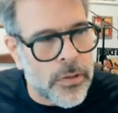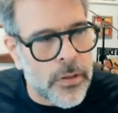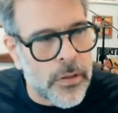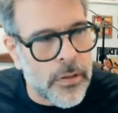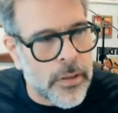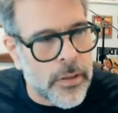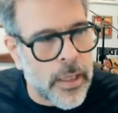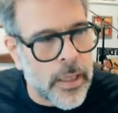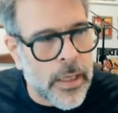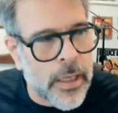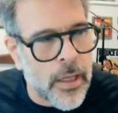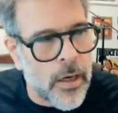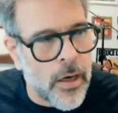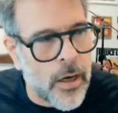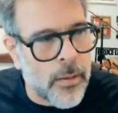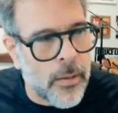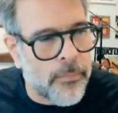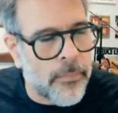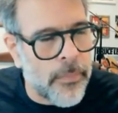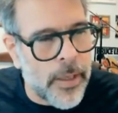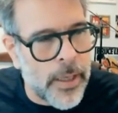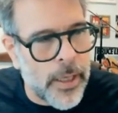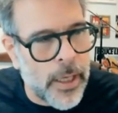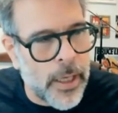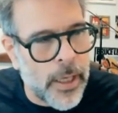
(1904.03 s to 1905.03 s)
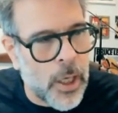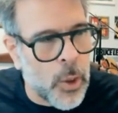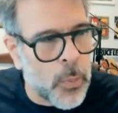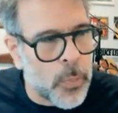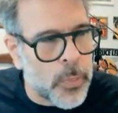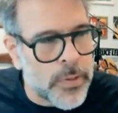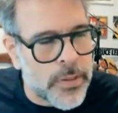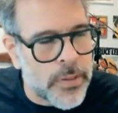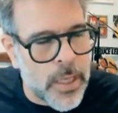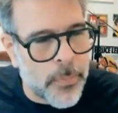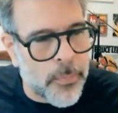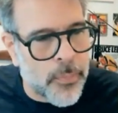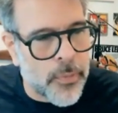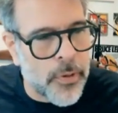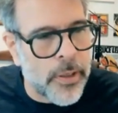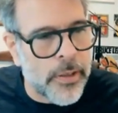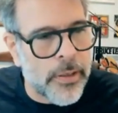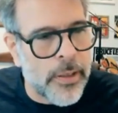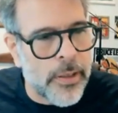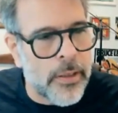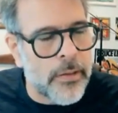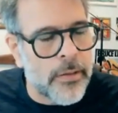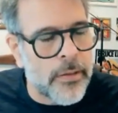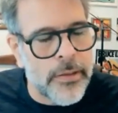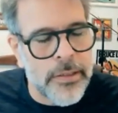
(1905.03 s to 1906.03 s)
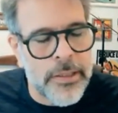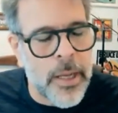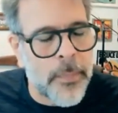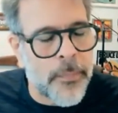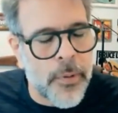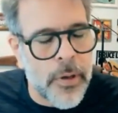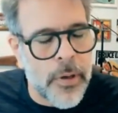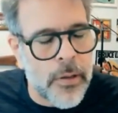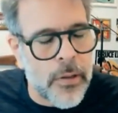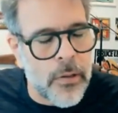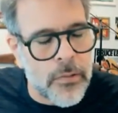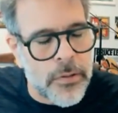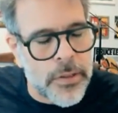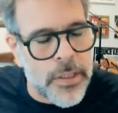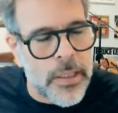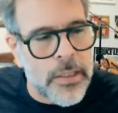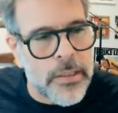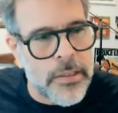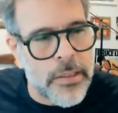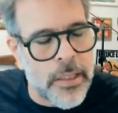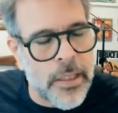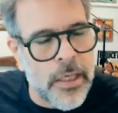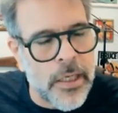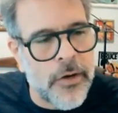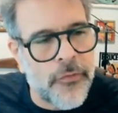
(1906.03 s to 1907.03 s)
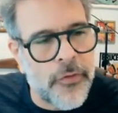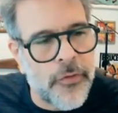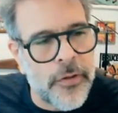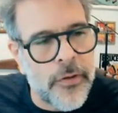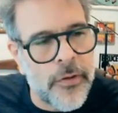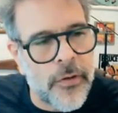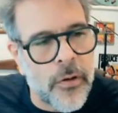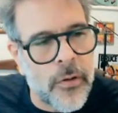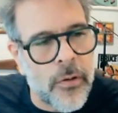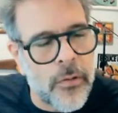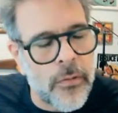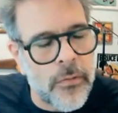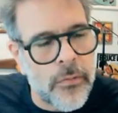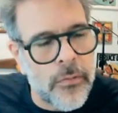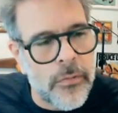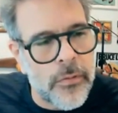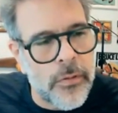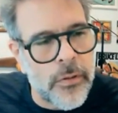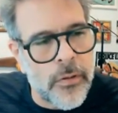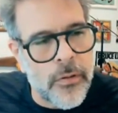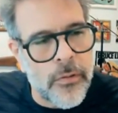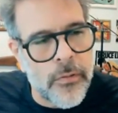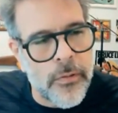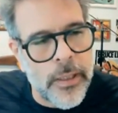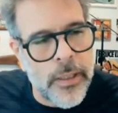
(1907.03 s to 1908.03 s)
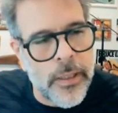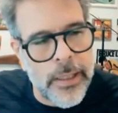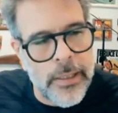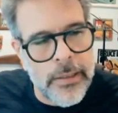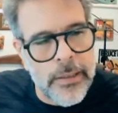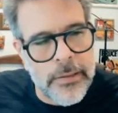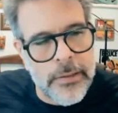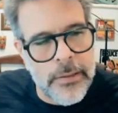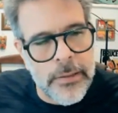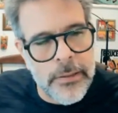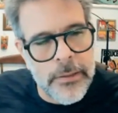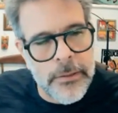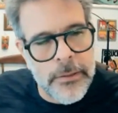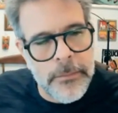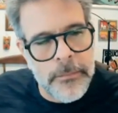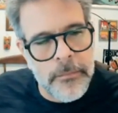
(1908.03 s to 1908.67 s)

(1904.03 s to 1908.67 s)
they cannot help separate those things enough in their own heads.